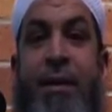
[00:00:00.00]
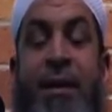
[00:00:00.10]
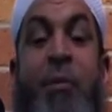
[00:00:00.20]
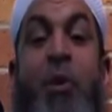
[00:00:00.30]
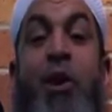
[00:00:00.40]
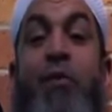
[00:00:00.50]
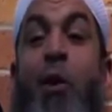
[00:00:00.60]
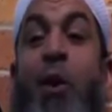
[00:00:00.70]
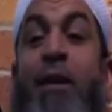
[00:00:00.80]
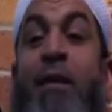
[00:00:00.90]
The beauty of
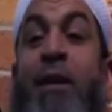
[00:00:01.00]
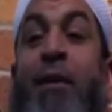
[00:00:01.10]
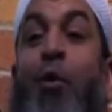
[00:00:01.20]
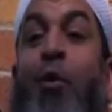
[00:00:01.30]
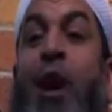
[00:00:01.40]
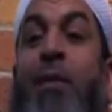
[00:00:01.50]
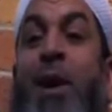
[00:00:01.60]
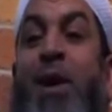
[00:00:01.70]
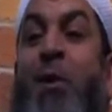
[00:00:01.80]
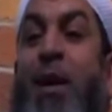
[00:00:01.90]
our Quran,
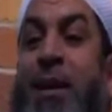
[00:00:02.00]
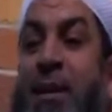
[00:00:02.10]
by the way,